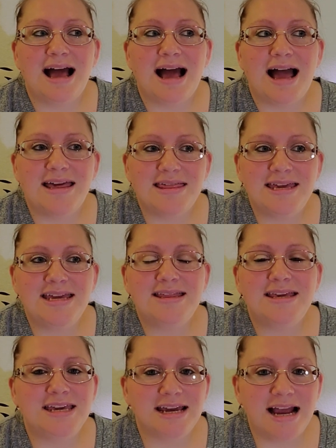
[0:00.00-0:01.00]
I think
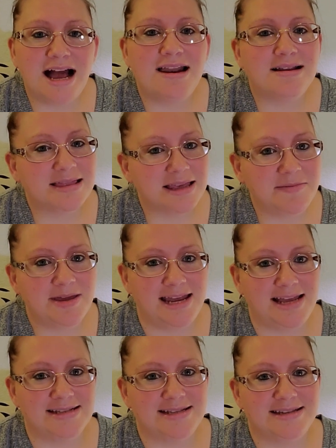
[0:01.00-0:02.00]
that you gotta limit
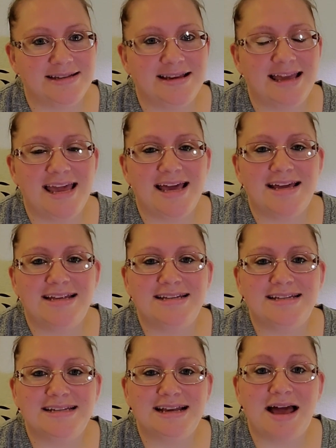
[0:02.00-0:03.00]
it.
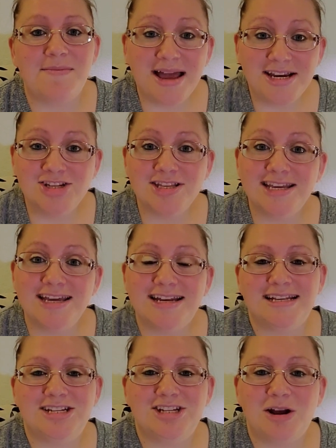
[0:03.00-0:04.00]
And I'm actually
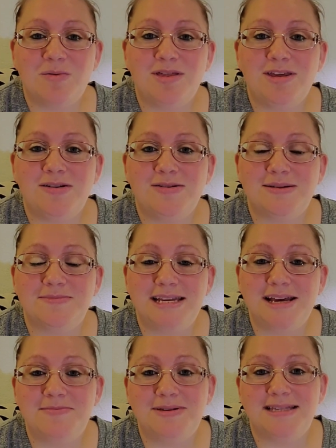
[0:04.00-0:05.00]
gonna share with you some
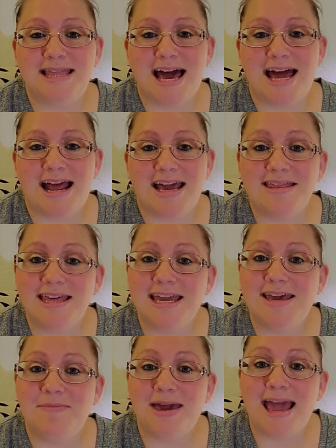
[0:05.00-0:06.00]
tips that I think
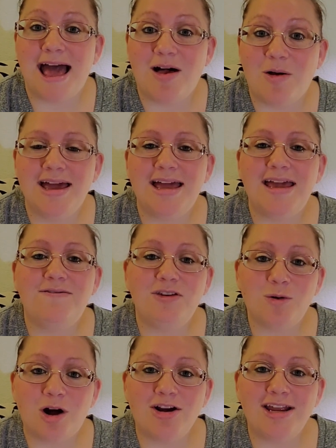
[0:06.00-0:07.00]
may help if
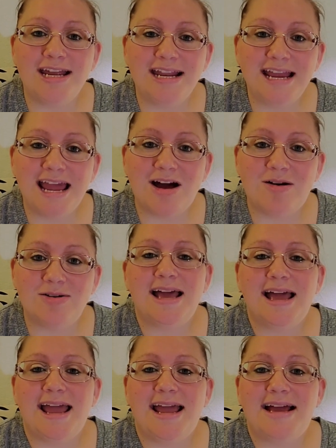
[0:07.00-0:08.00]
you are eating out
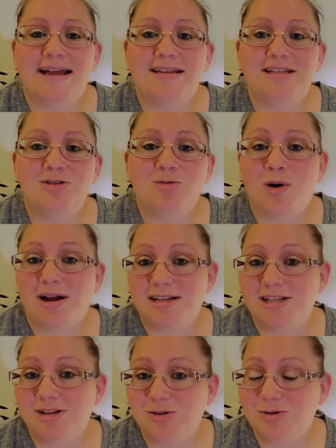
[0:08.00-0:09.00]
and you want
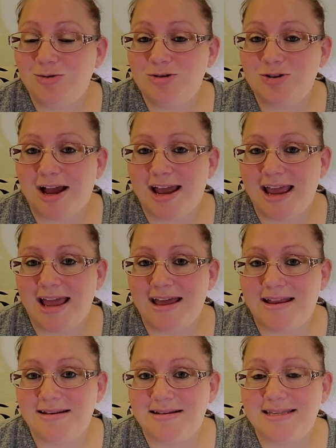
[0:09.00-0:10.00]
to try
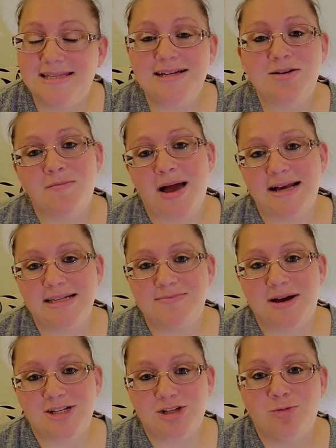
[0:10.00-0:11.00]
and still
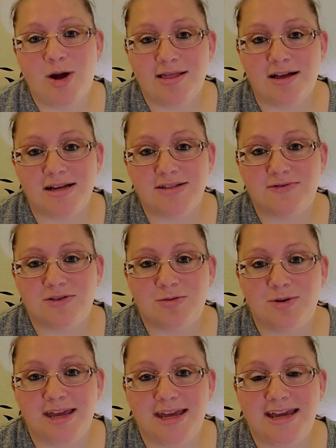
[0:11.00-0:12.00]
maximize your weight loss for the week.